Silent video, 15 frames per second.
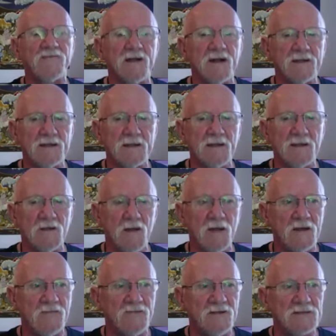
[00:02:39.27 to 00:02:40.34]
And I think a
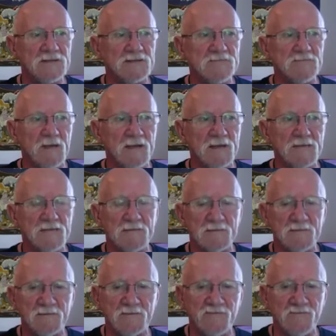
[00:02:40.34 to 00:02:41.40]
lot of us might
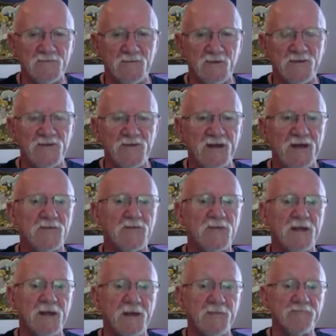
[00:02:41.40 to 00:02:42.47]
resonate with
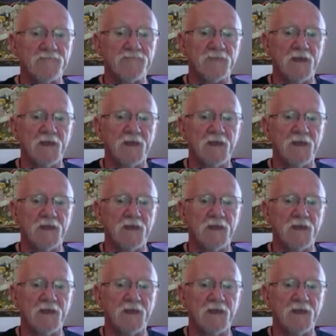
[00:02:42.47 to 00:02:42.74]
that.